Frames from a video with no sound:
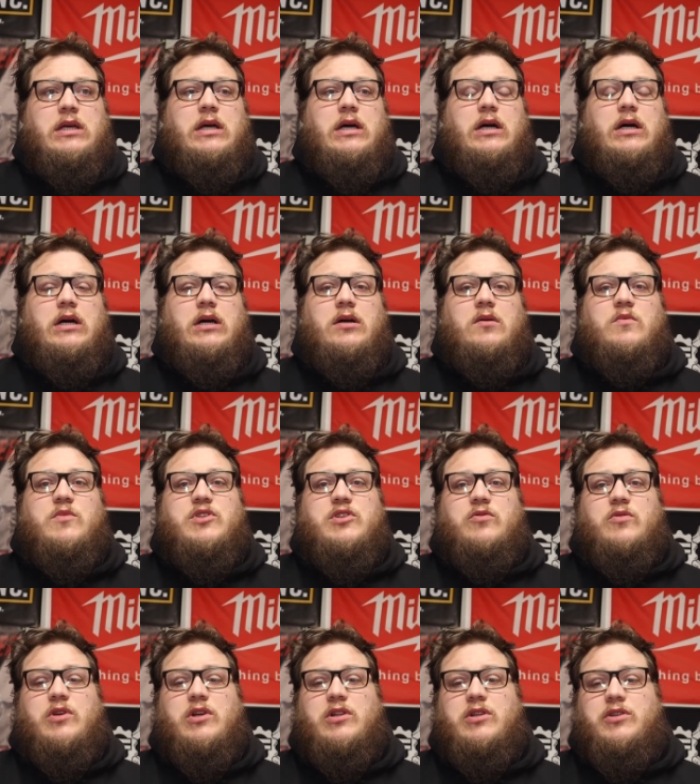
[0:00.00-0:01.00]
um,
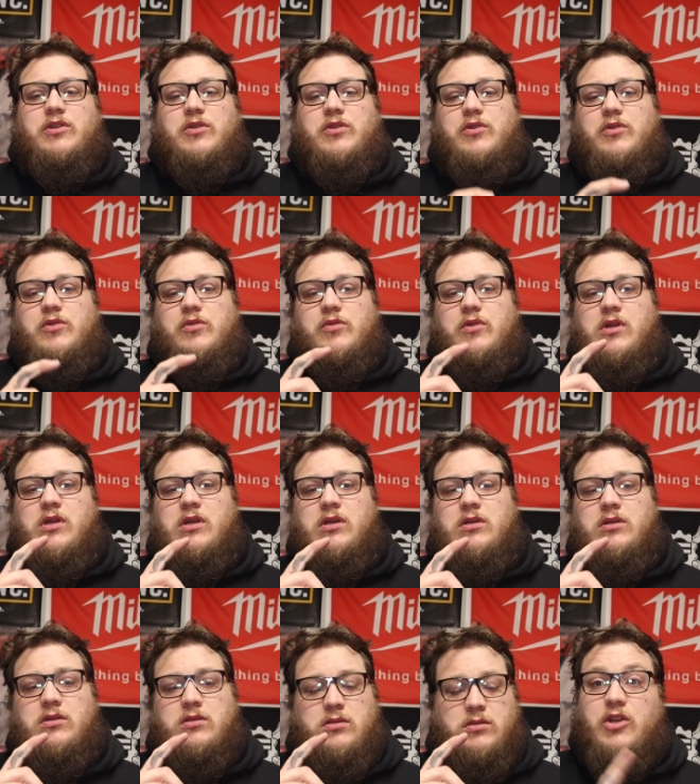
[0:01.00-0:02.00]
to include
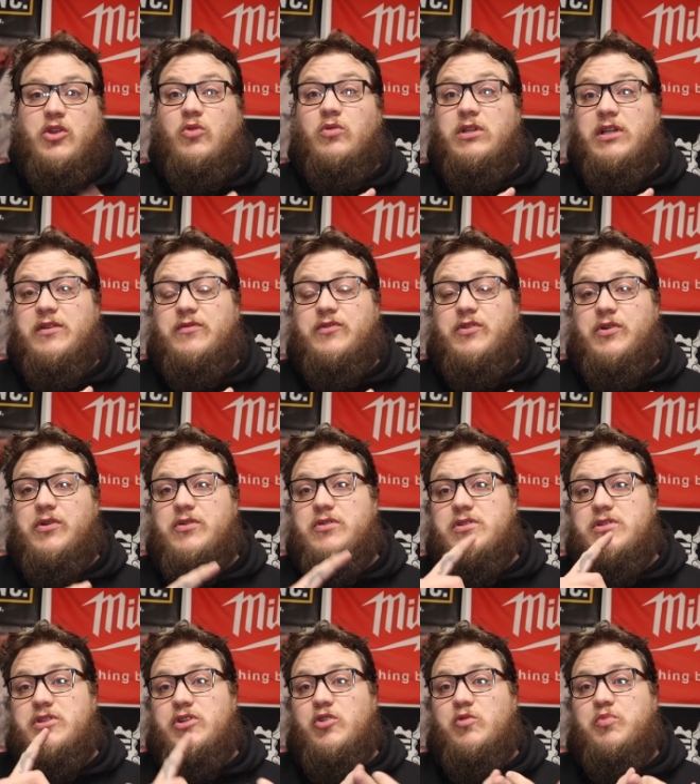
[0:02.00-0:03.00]
new
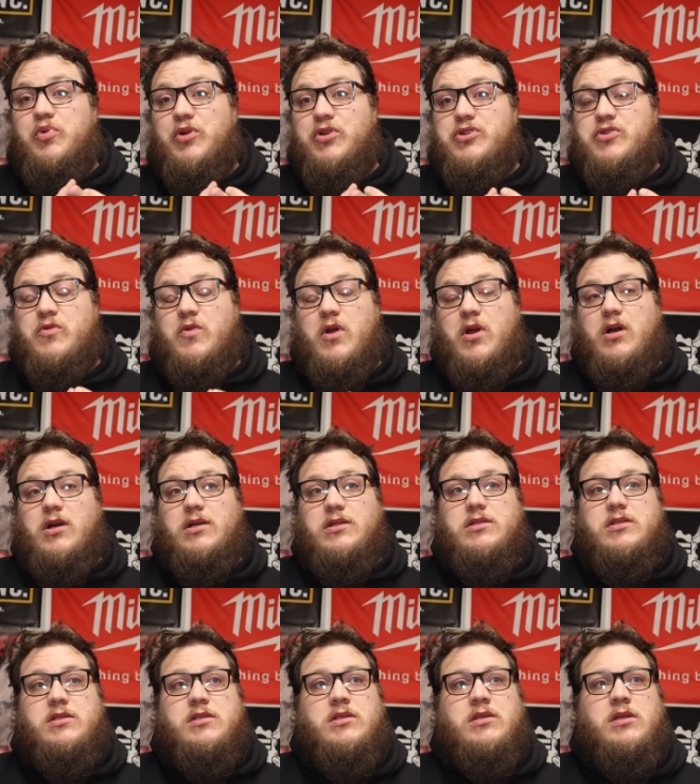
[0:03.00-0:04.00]
lifters, new push
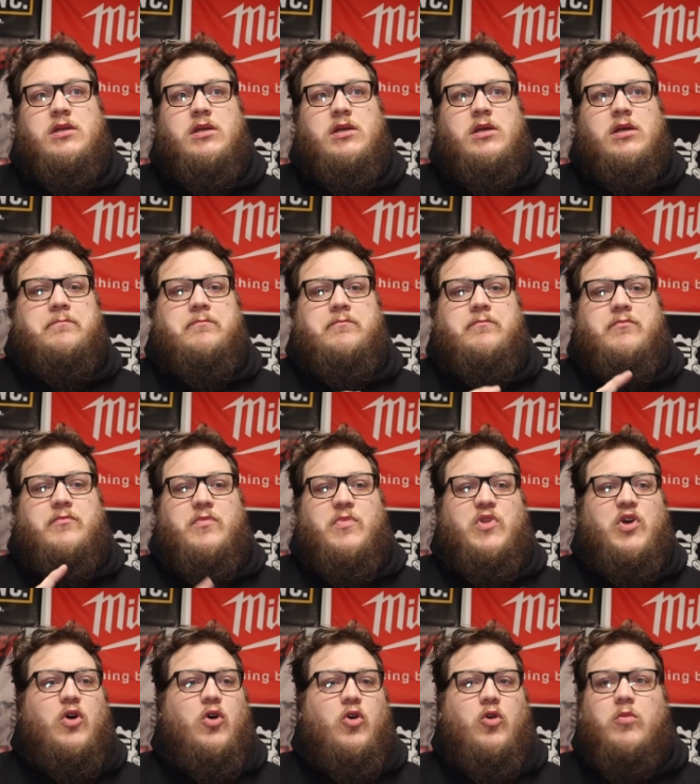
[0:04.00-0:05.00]
rods,
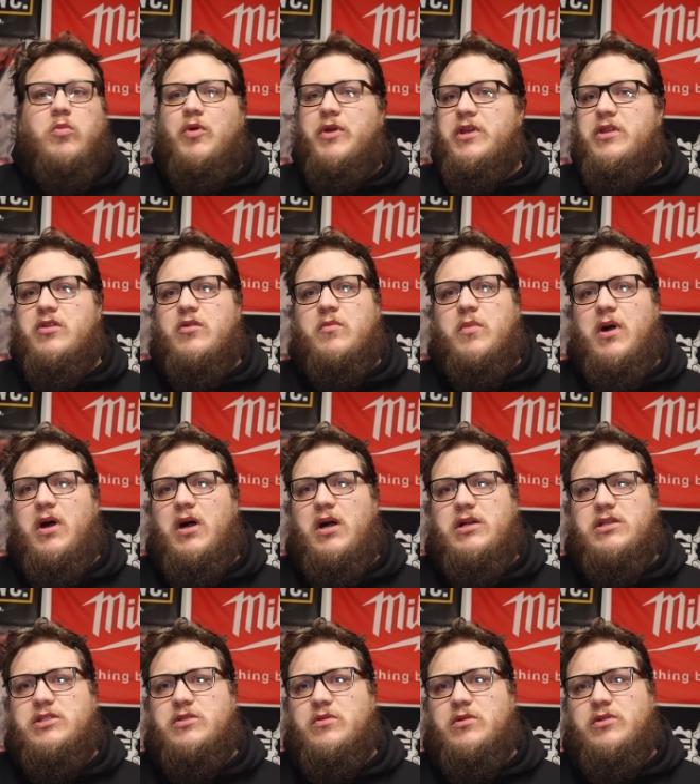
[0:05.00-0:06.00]
the whole breather
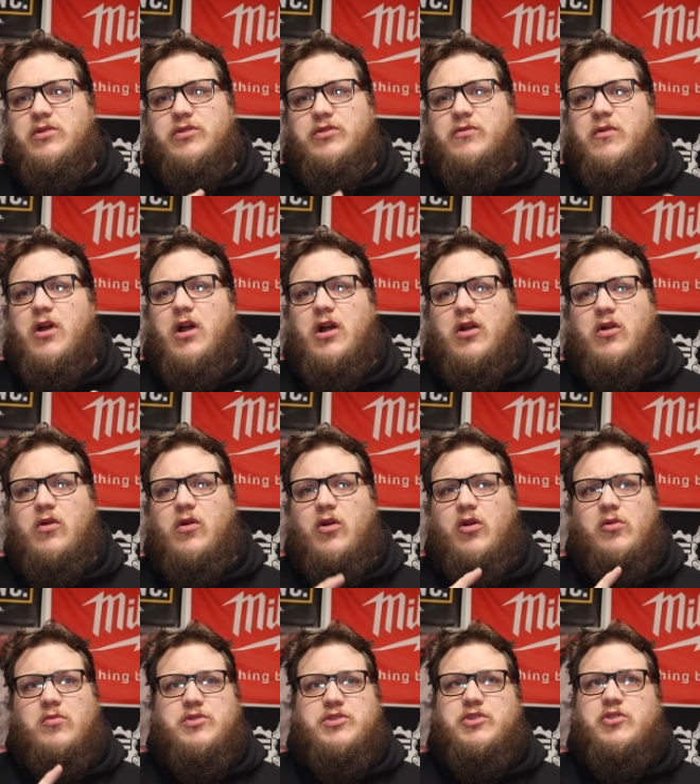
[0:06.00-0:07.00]
box to include the rocker
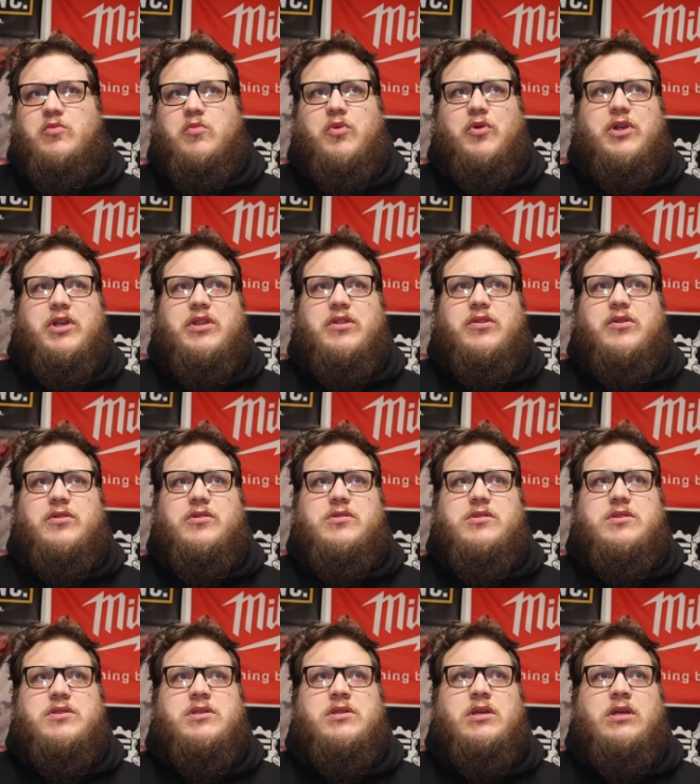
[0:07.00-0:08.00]
arms, new
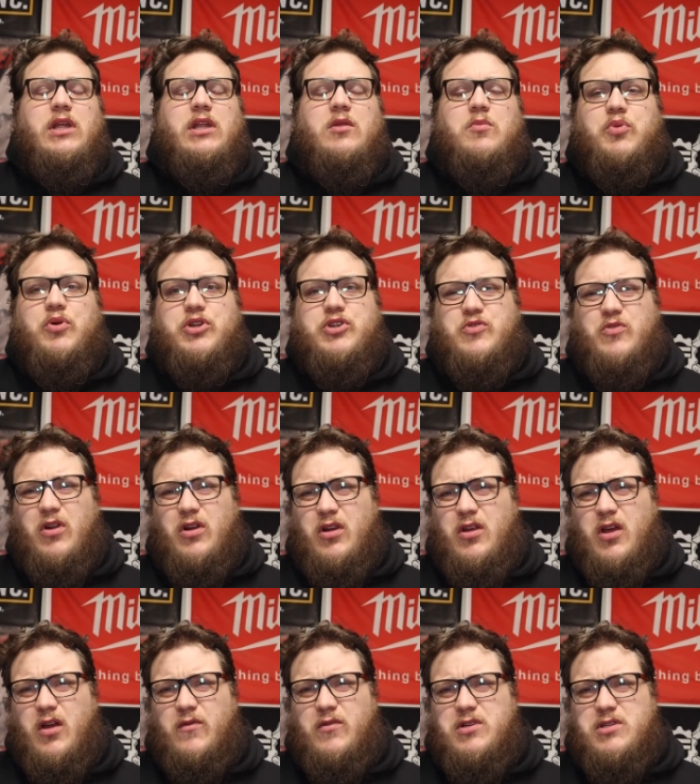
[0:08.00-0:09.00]
breathers, getting the push rod
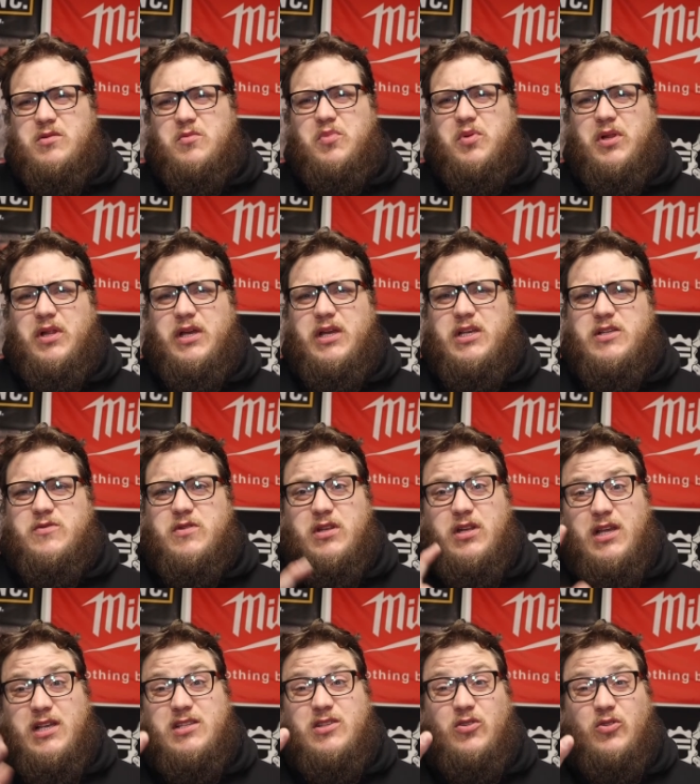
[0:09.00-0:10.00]
covers in place with a
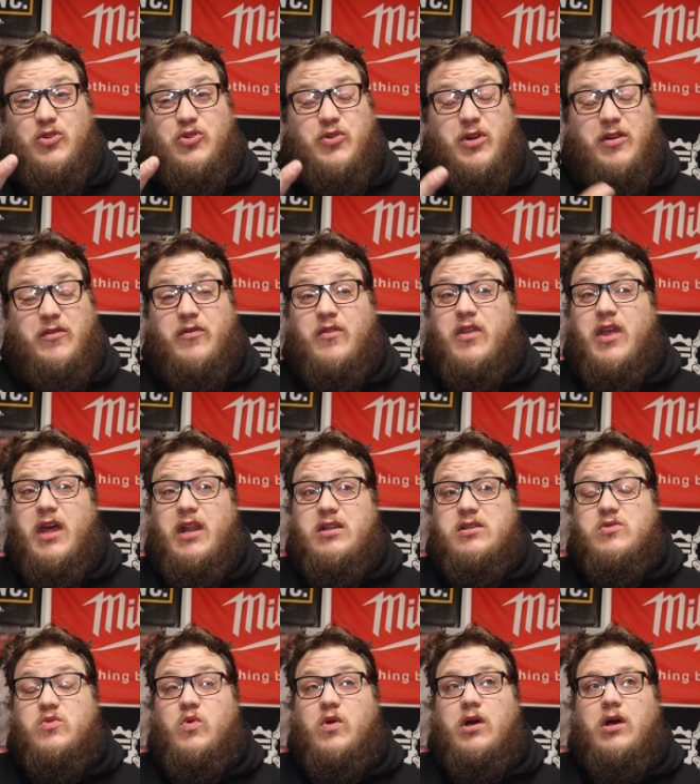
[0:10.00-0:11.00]
nice little trick for that
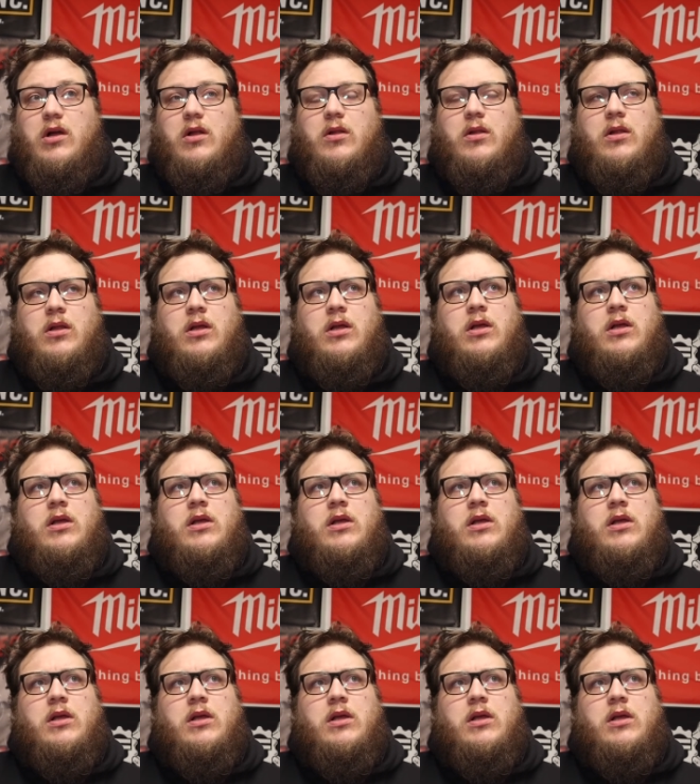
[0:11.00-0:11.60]
as well.